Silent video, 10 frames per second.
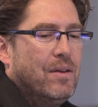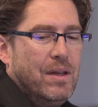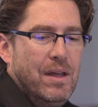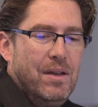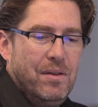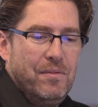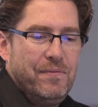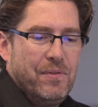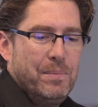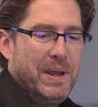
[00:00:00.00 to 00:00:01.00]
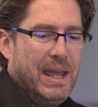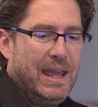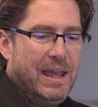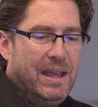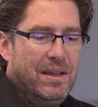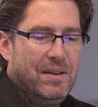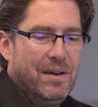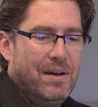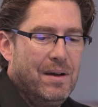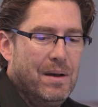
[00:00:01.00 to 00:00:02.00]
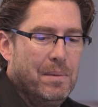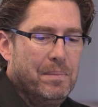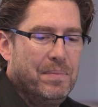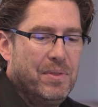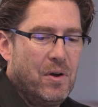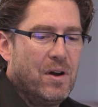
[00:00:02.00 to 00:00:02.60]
uh, for me, um, the